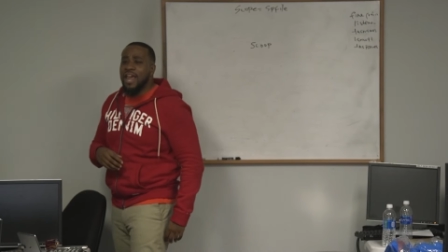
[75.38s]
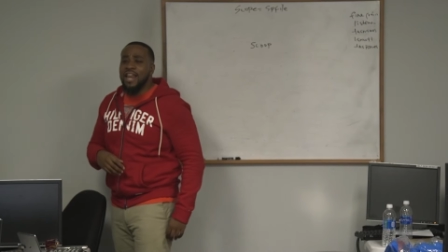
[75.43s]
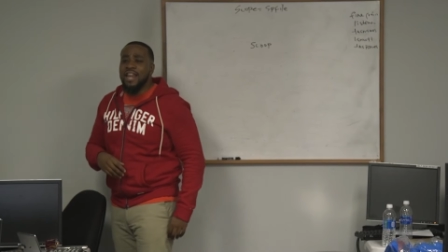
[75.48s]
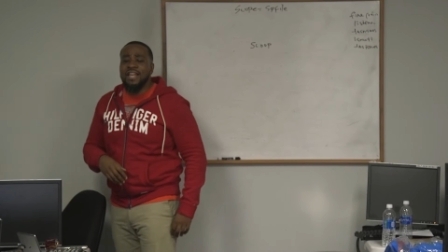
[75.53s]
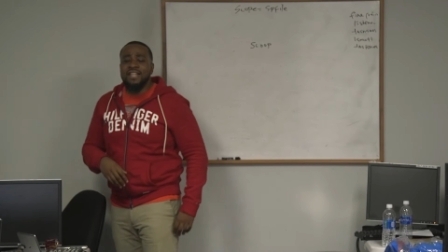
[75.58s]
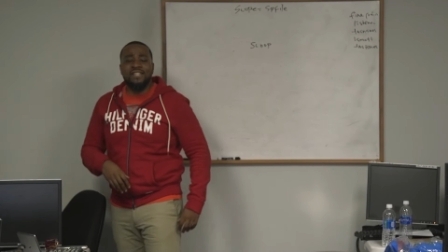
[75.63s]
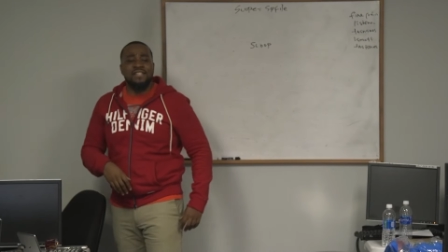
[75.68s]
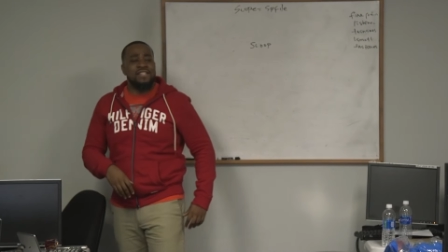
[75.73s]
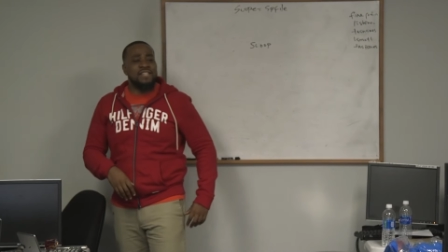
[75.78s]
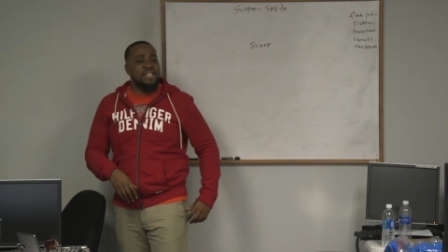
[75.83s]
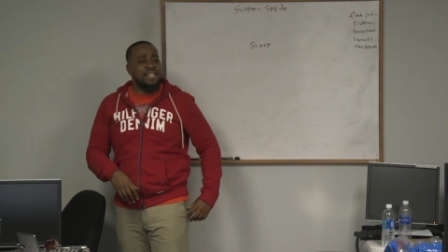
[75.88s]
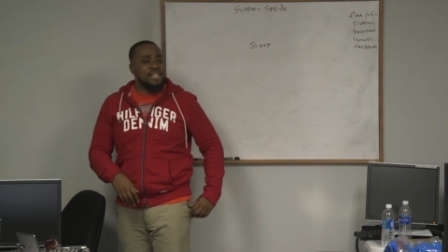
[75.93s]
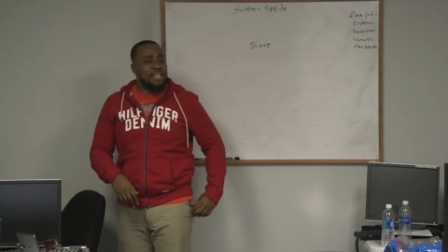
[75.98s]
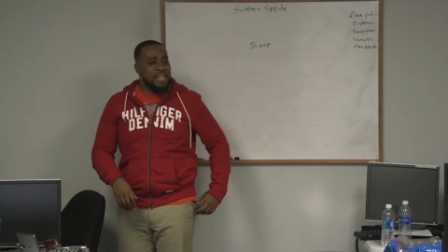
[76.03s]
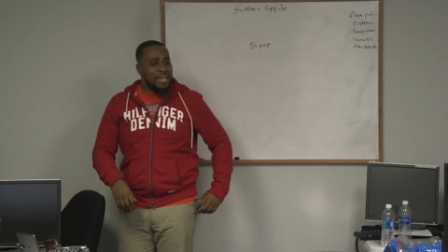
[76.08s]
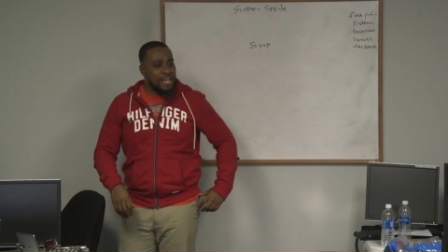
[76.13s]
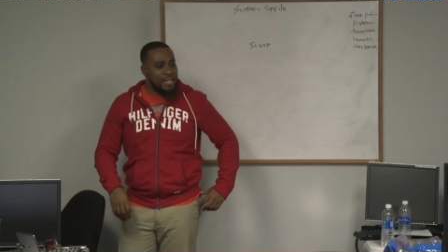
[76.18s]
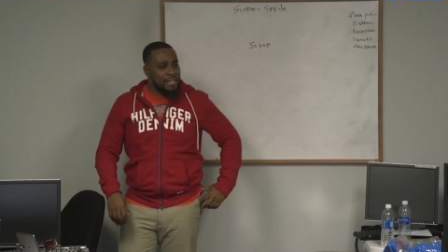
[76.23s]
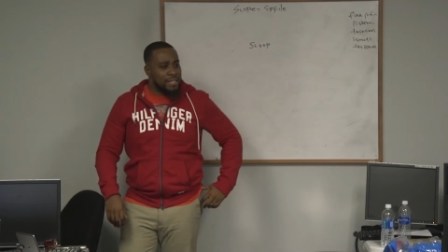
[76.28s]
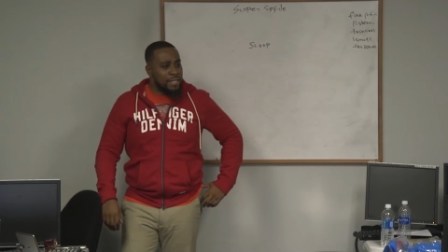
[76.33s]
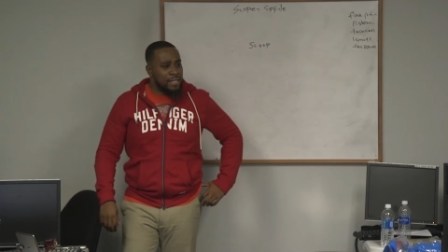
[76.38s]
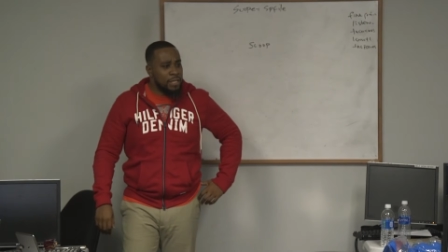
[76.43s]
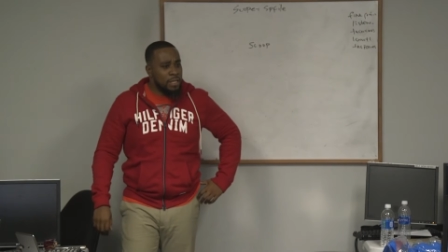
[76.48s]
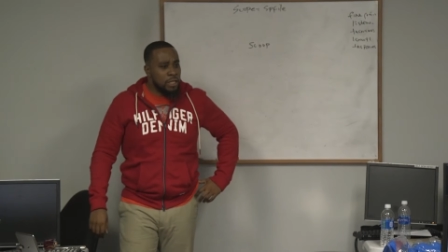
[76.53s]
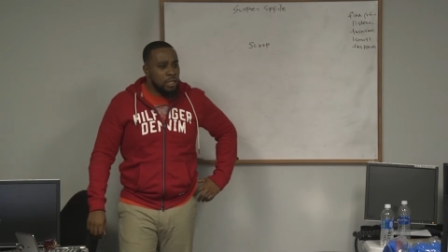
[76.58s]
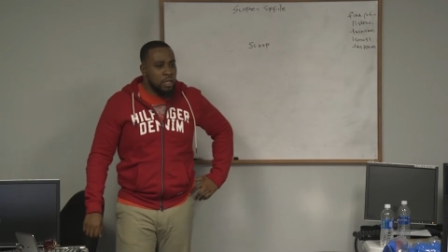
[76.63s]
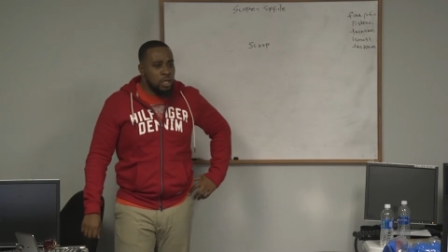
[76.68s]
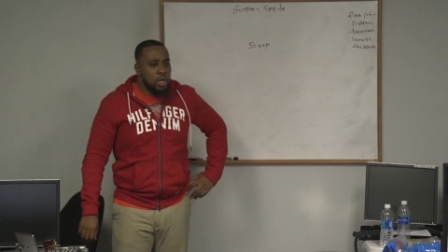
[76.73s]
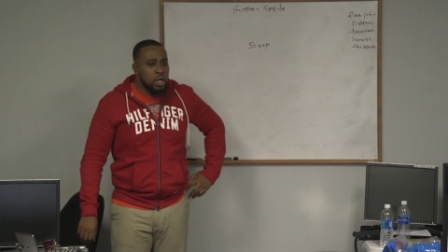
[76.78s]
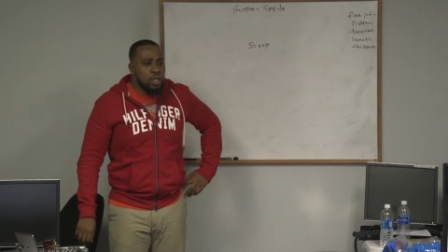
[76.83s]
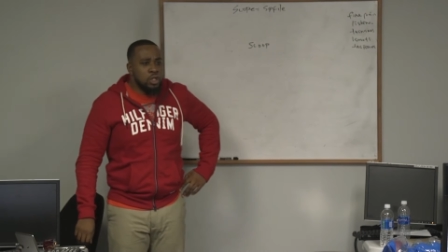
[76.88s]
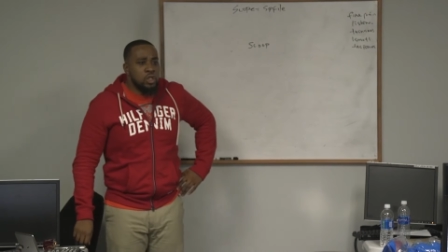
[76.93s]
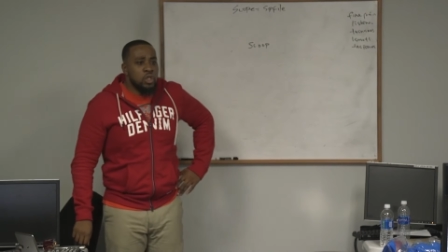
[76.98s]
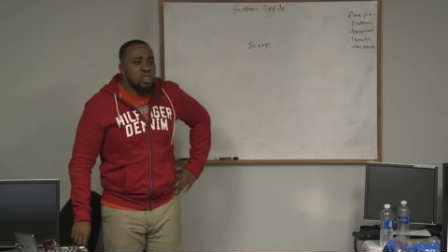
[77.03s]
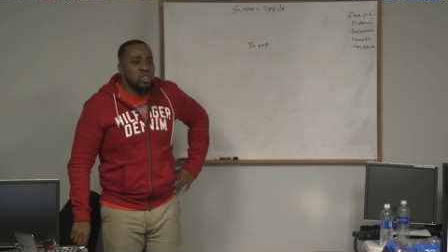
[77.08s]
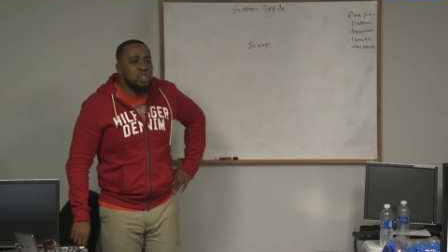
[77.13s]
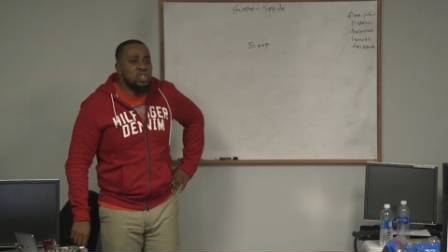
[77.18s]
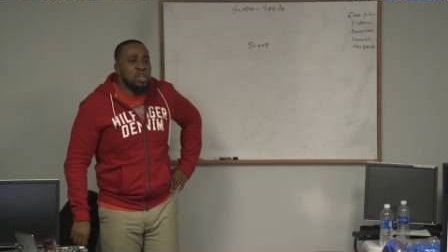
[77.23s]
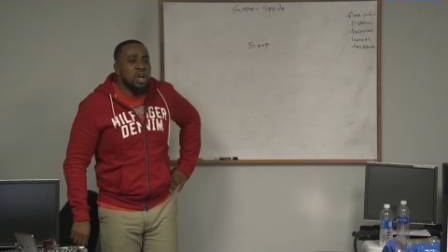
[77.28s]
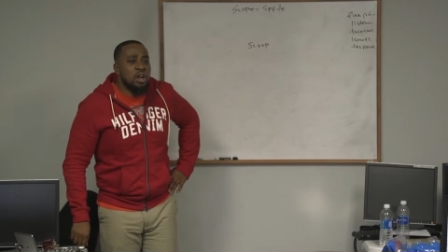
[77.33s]
that is needed
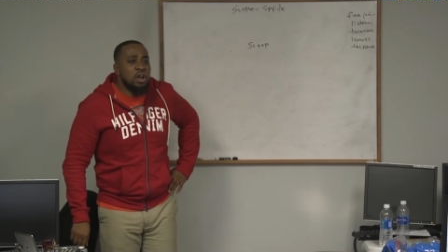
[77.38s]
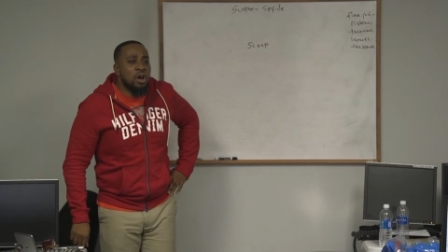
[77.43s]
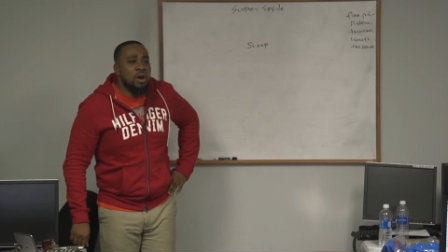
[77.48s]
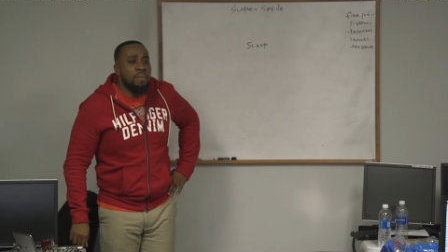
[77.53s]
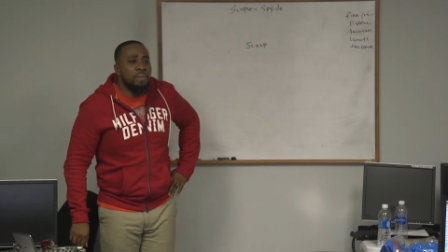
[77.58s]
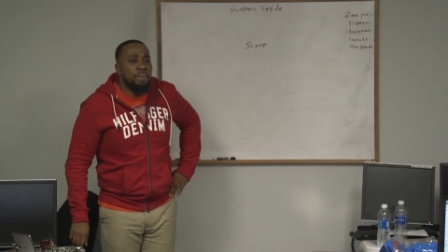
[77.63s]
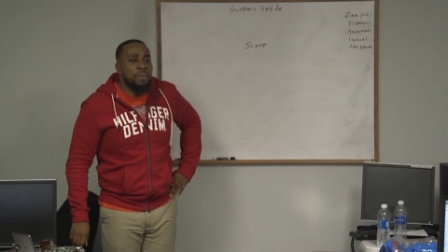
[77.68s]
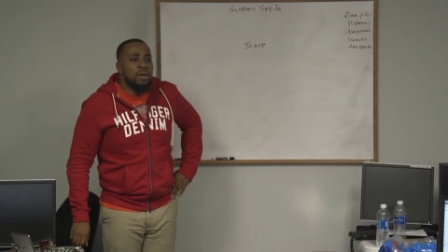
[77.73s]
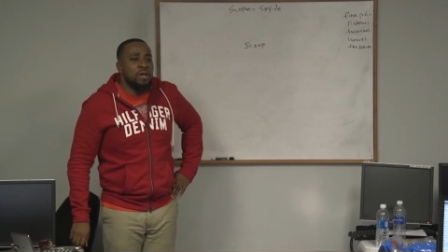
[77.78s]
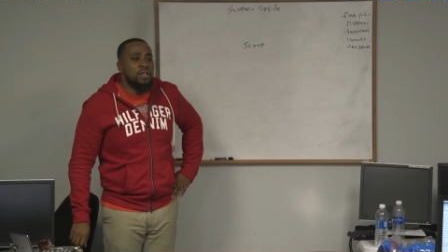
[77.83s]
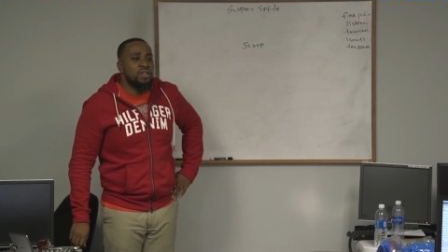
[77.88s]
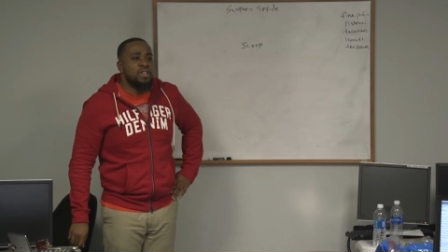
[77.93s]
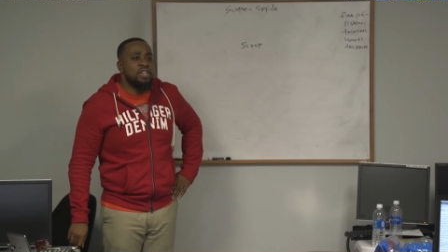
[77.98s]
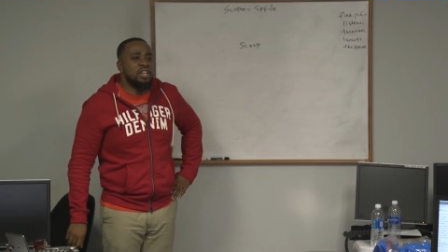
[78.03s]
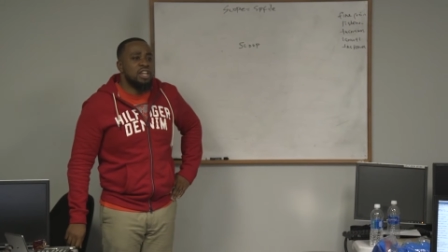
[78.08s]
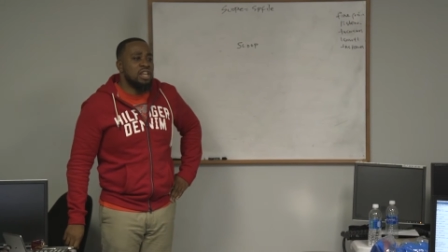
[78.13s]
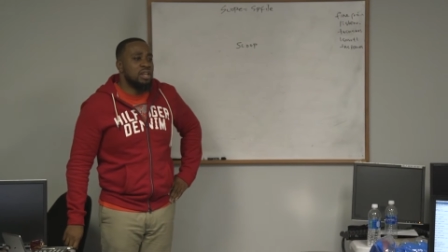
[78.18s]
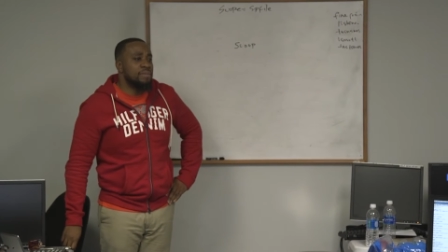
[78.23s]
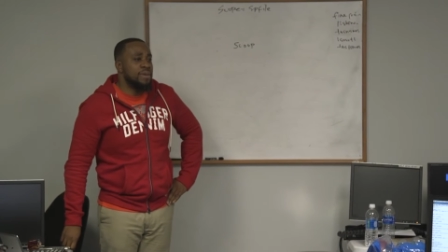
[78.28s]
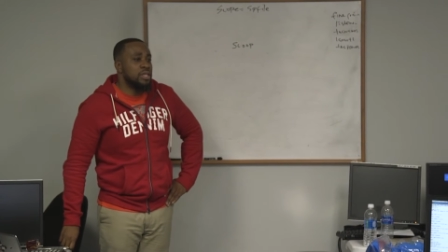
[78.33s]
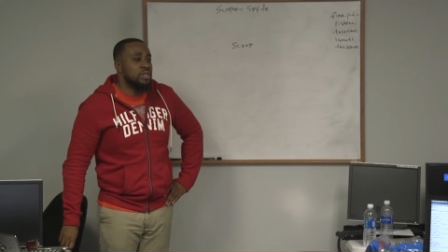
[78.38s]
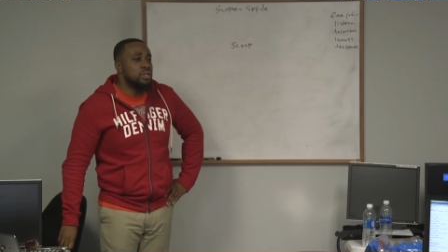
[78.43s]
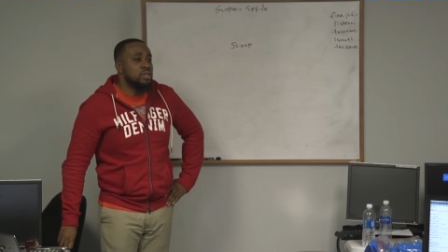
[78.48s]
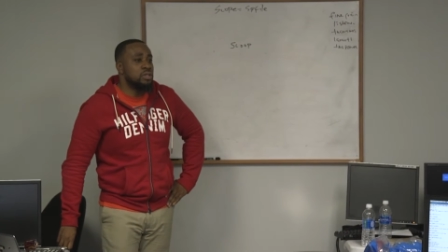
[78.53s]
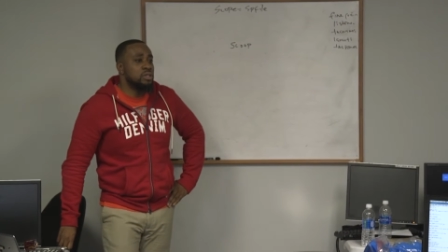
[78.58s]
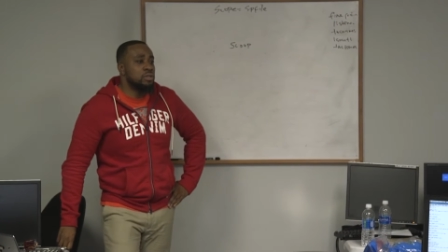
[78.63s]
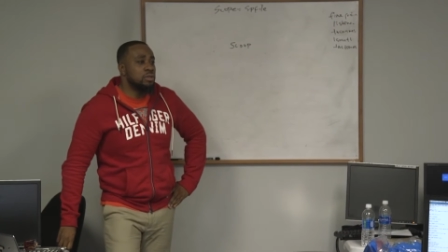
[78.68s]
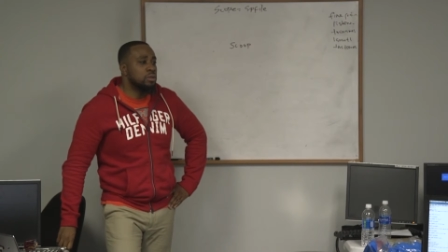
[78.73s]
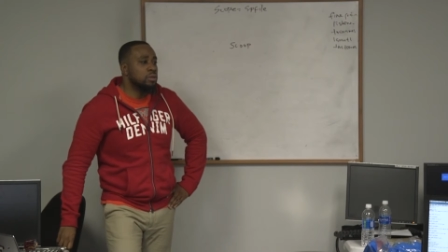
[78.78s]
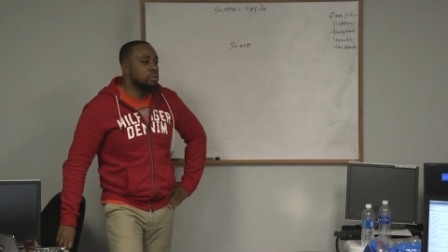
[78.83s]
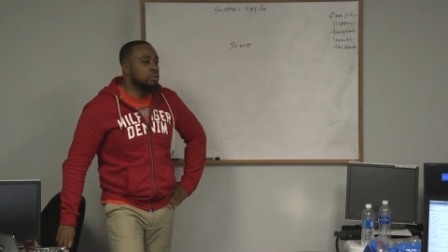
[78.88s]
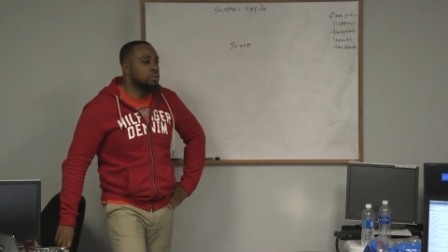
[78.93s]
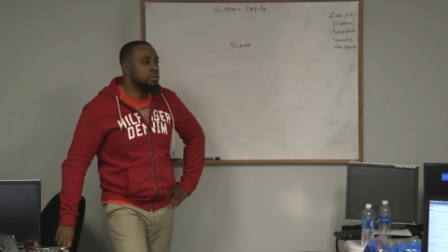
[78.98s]
to start up the database?